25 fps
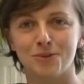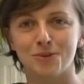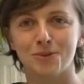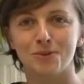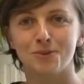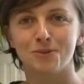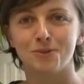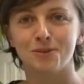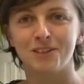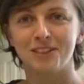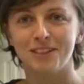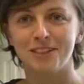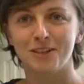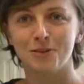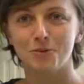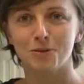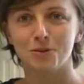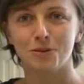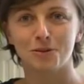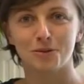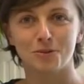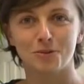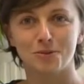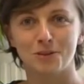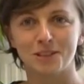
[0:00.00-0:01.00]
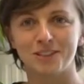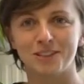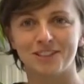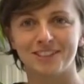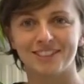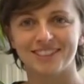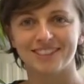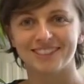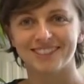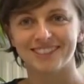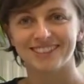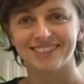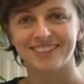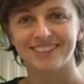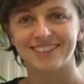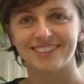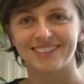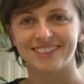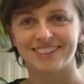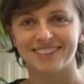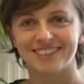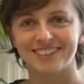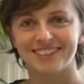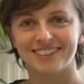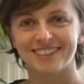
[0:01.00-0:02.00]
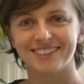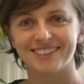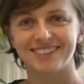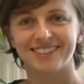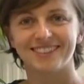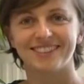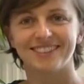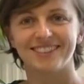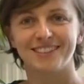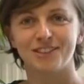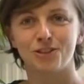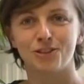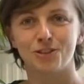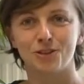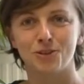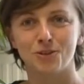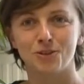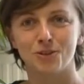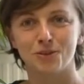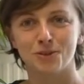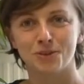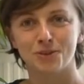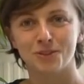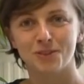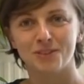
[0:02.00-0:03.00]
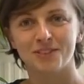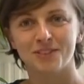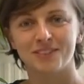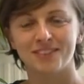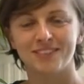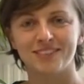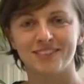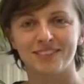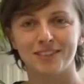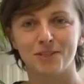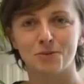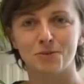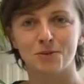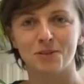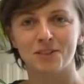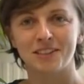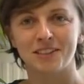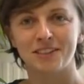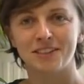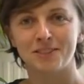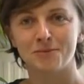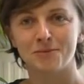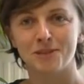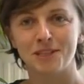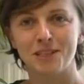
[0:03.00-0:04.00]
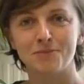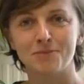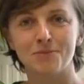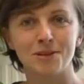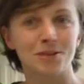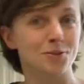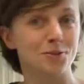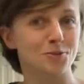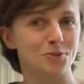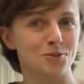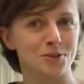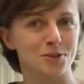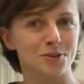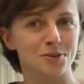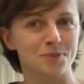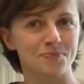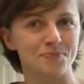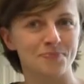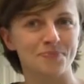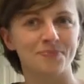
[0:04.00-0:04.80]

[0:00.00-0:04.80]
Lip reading: to deal with the questions and issues they were sending me emails for.